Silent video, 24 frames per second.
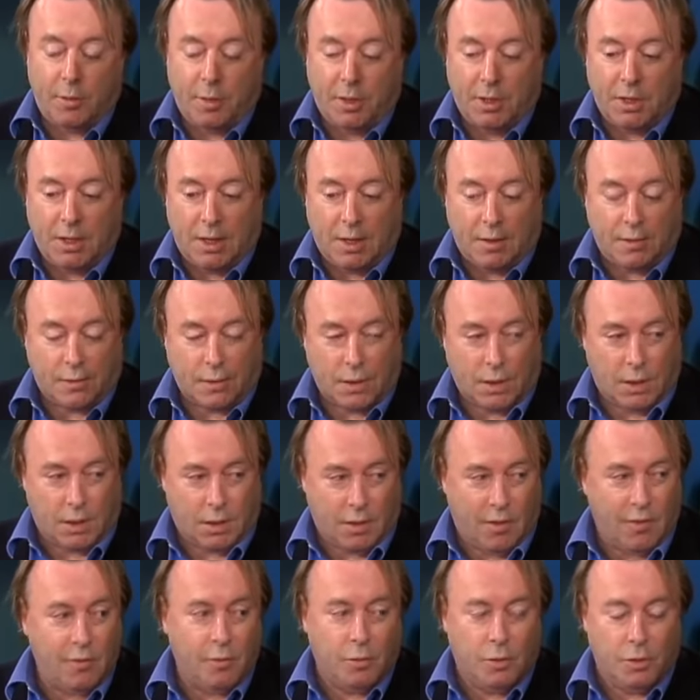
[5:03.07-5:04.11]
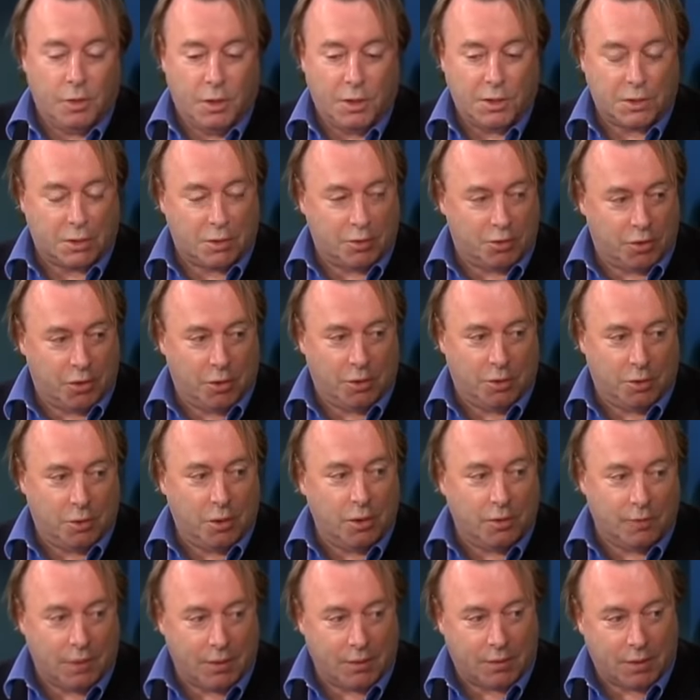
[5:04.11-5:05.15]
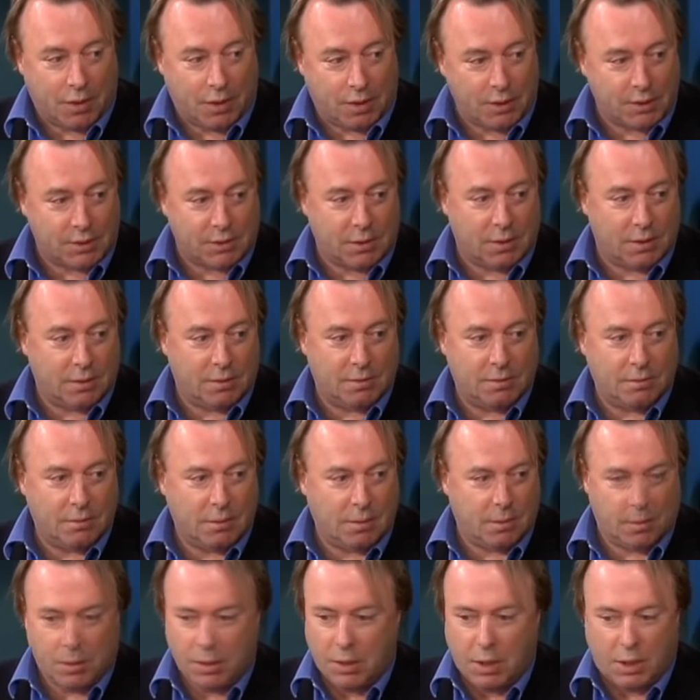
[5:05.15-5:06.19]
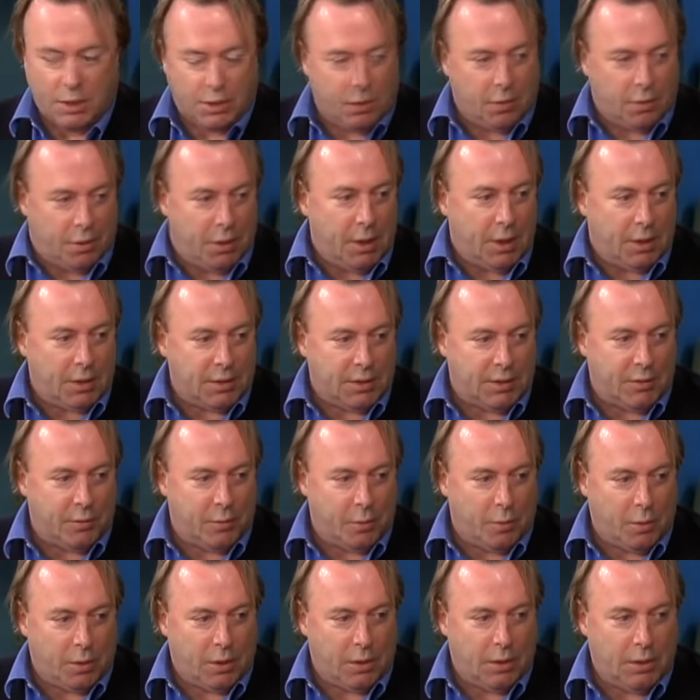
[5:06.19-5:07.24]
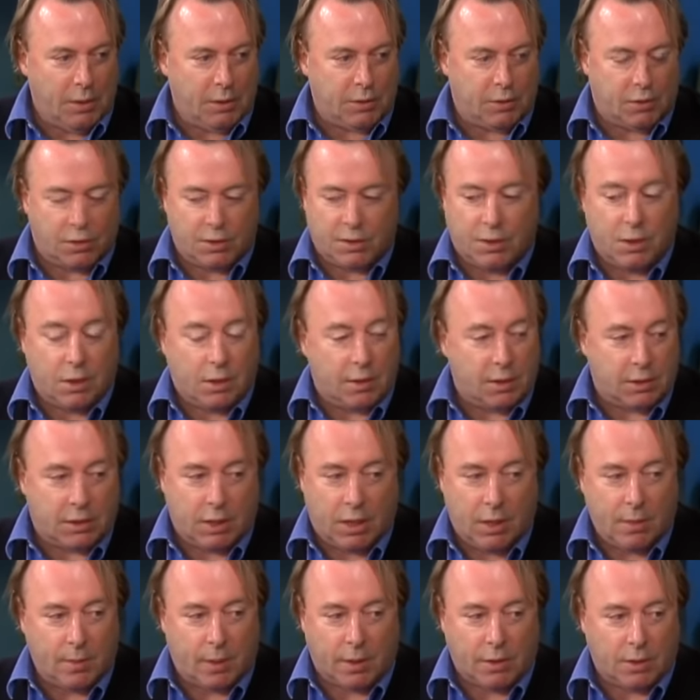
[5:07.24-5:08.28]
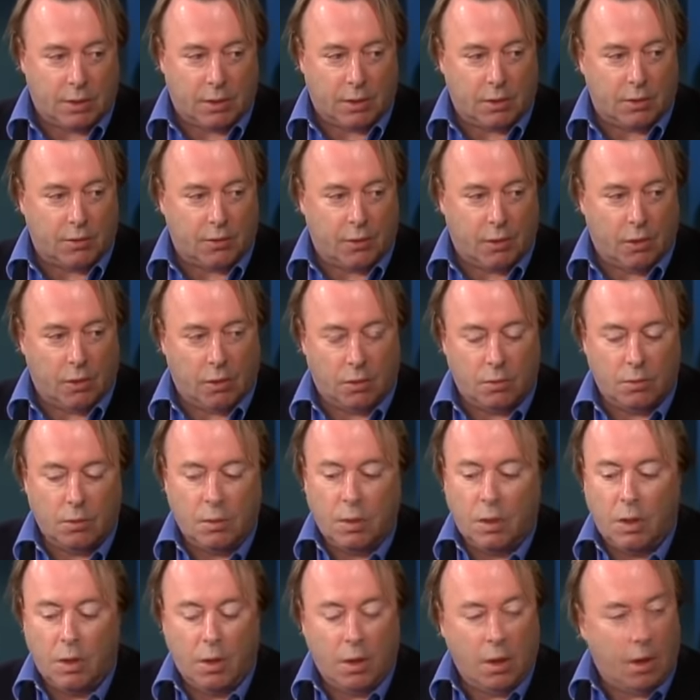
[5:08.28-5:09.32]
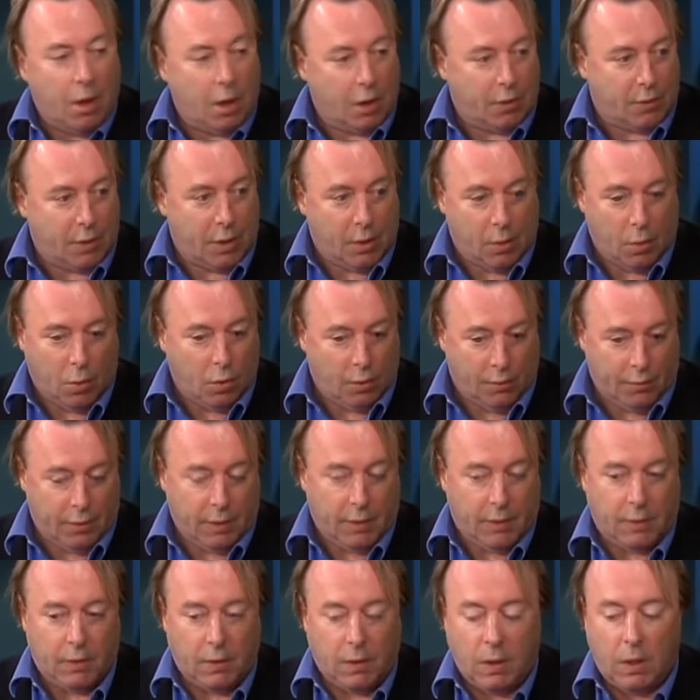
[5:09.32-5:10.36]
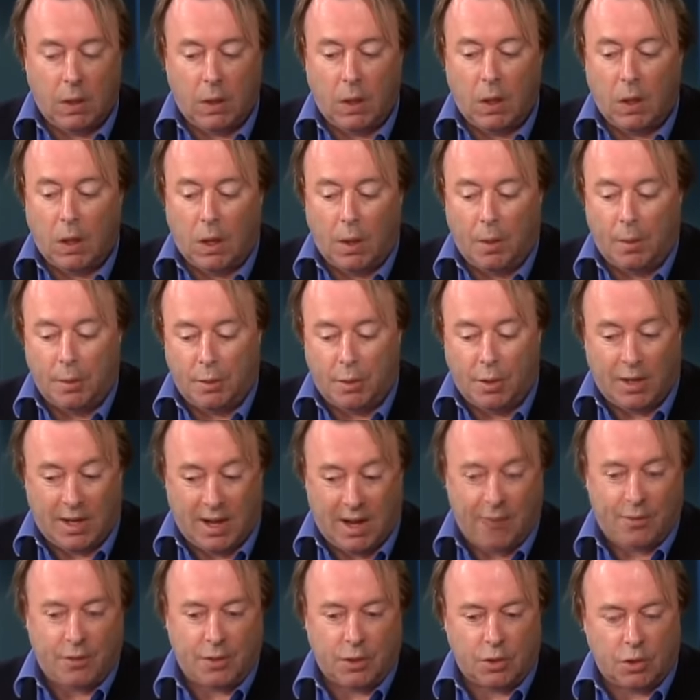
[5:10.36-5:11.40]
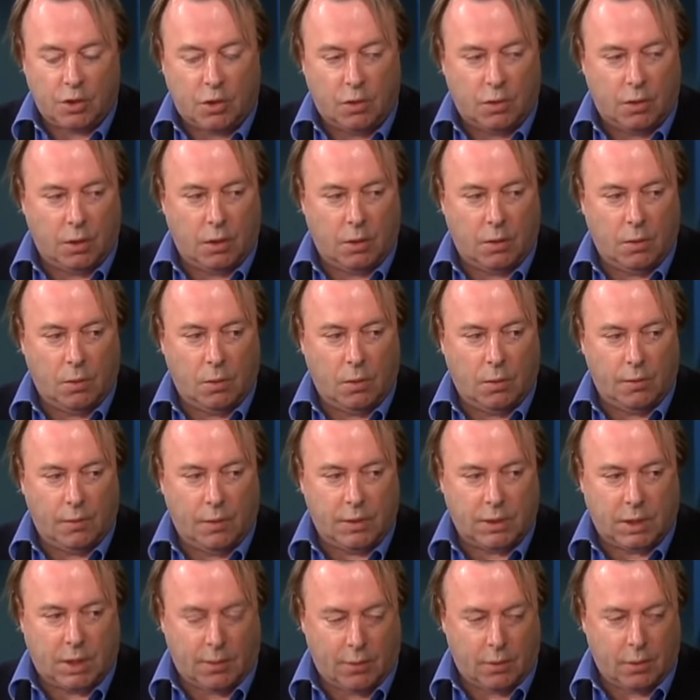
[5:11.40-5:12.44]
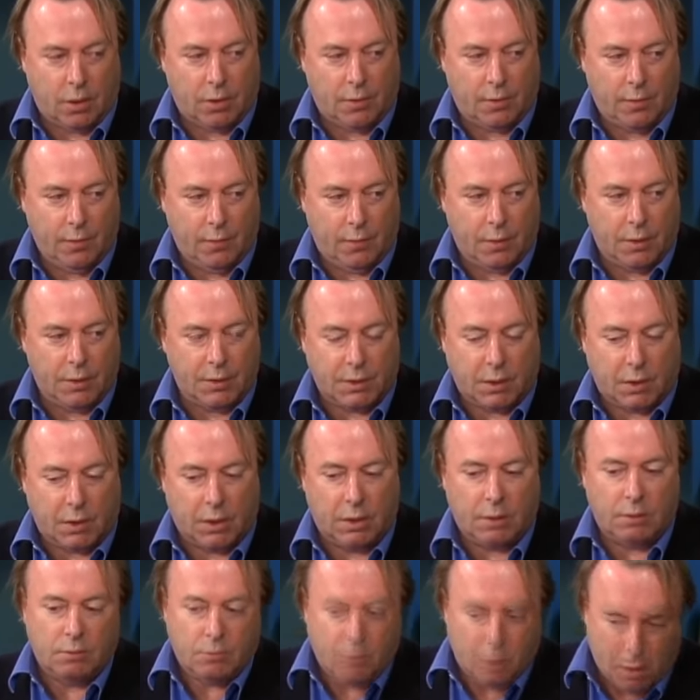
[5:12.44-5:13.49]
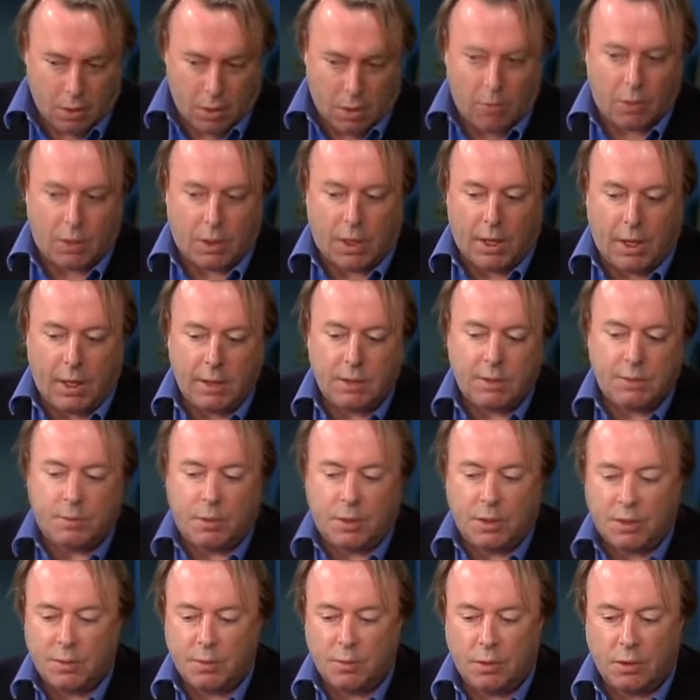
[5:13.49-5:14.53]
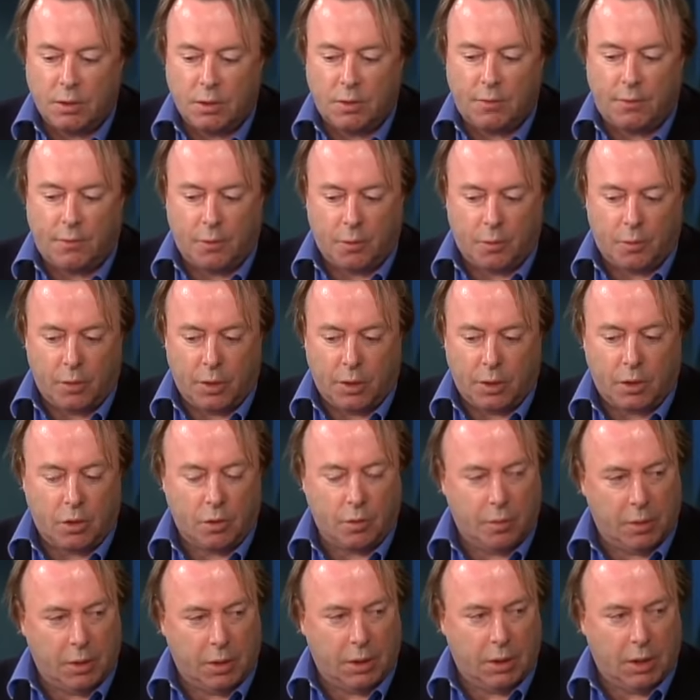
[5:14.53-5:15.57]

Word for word: been an Afghan government that's controlled all of Afghanistan. I mean, I don't think there's ever been one in history. Certainly the Taliban didn't control right. all of it. I mean, you don't have to control all of it to have a lot of influence on it. Okay, it's possible that the footprint could be